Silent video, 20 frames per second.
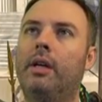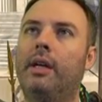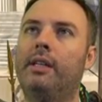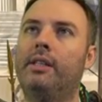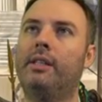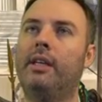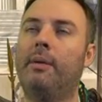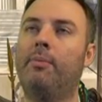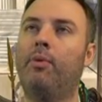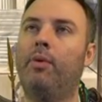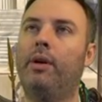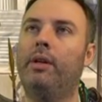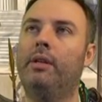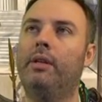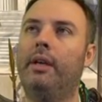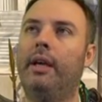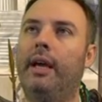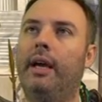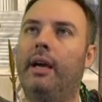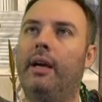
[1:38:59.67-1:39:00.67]
Did I skip
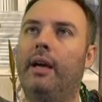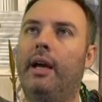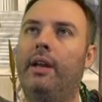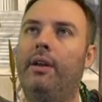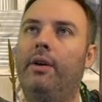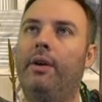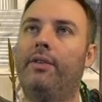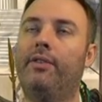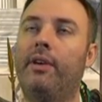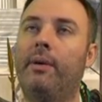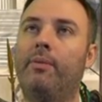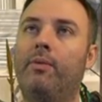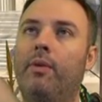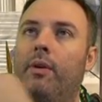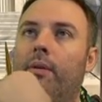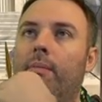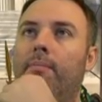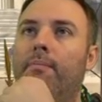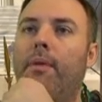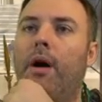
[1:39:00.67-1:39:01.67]
one? Yeah, I knew I skipped
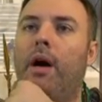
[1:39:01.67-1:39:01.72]
one.